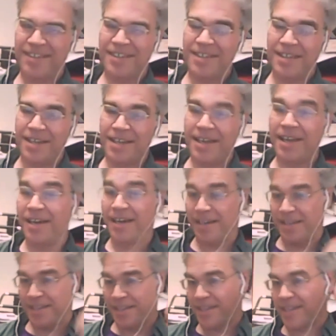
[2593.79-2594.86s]
Yeah, yeah,
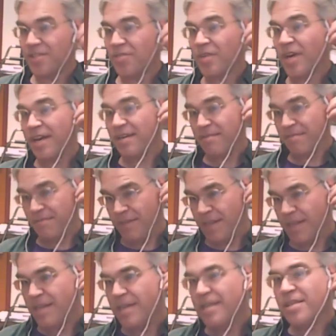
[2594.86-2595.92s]
I think that's right.
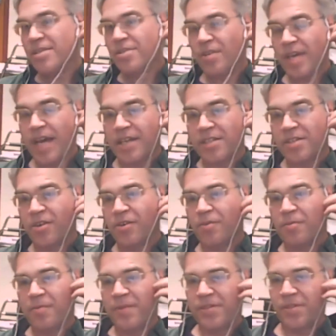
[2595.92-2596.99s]
So yeah,
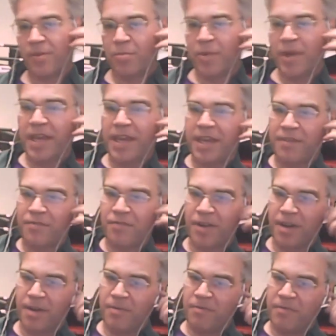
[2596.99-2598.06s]
so so bringing it
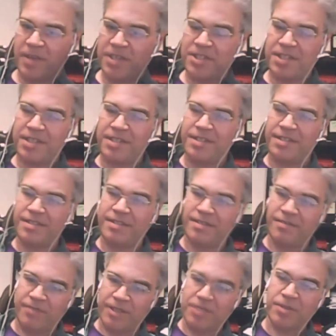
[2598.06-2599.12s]
from vision
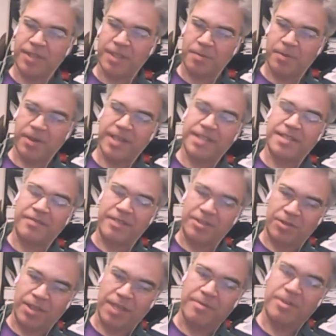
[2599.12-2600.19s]
visual experience to
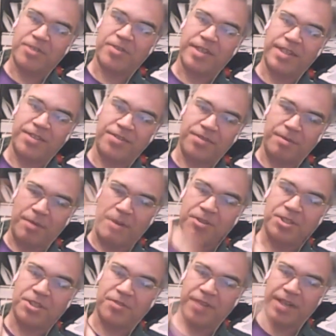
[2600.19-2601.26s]
visual imagery to
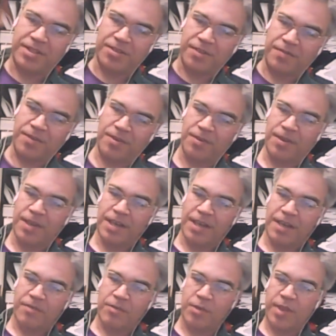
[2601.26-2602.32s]
emotion, right? So if you
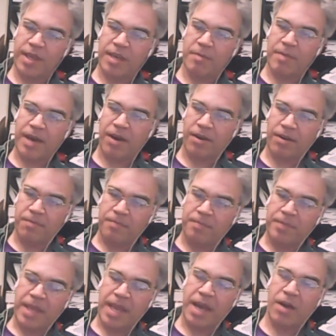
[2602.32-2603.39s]
if you think about
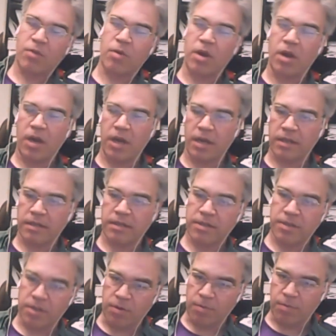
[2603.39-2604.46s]
how wrong
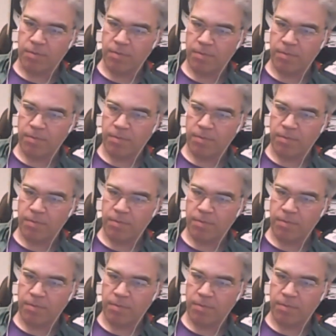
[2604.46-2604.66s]
you